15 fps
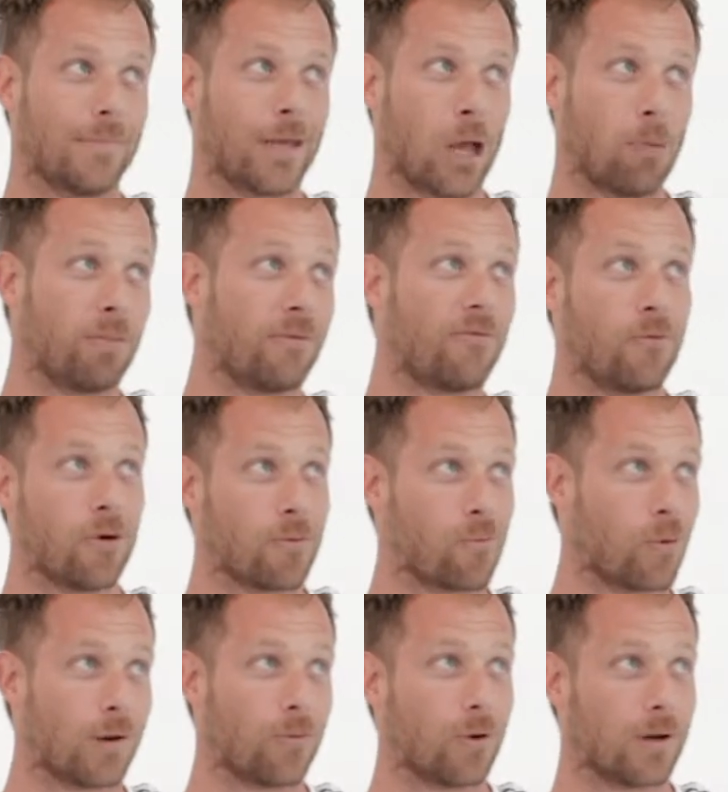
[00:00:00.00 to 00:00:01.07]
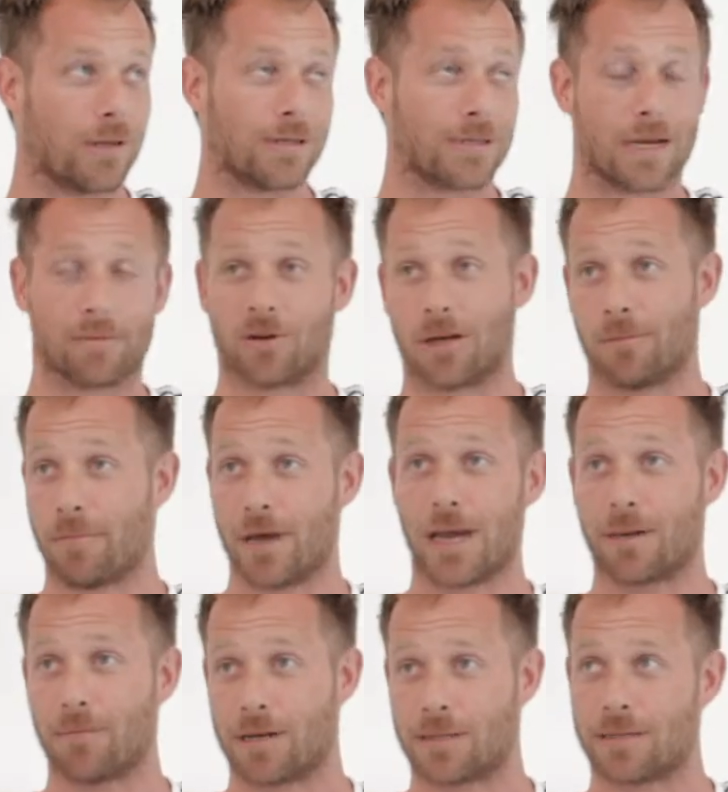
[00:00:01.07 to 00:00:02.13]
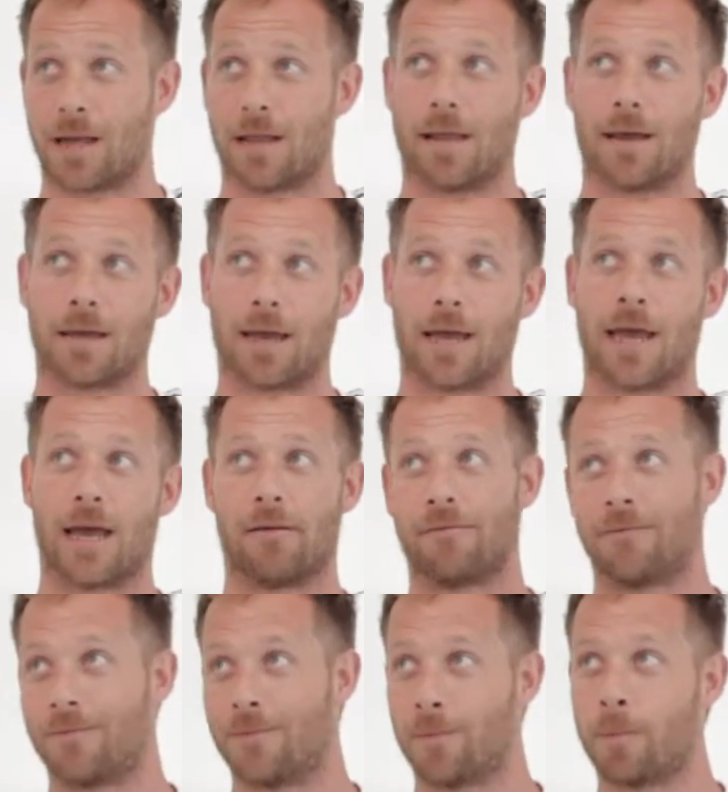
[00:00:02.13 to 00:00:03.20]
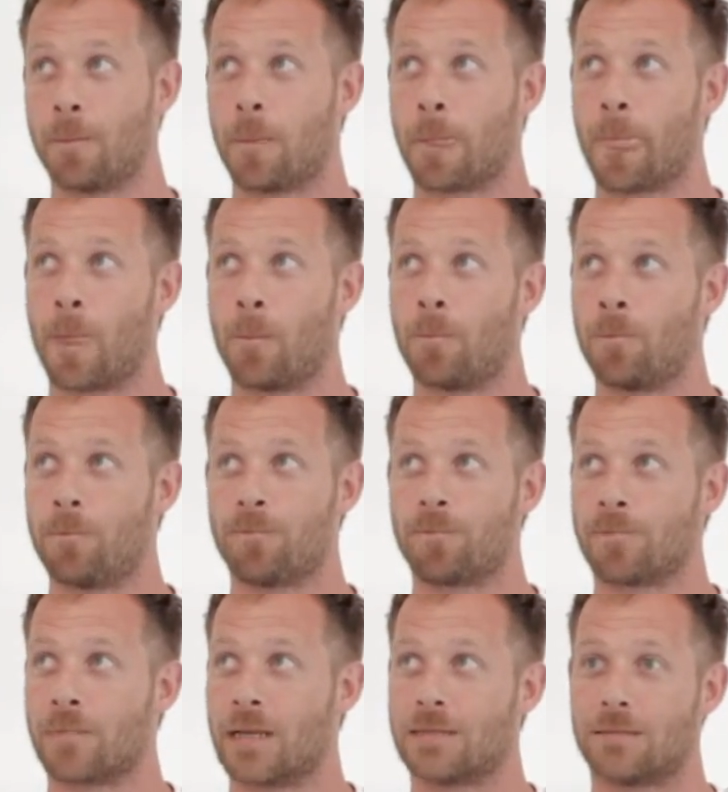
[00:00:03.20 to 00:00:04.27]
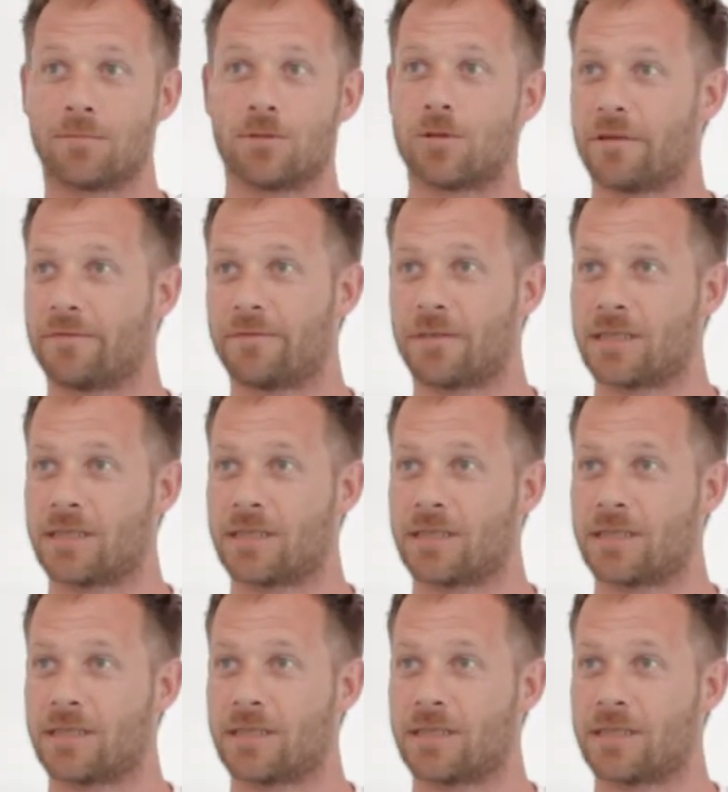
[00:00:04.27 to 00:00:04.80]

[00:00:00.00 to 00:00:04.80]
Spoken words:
help inform what it is that I'm going to make. But it's not like I have some sort of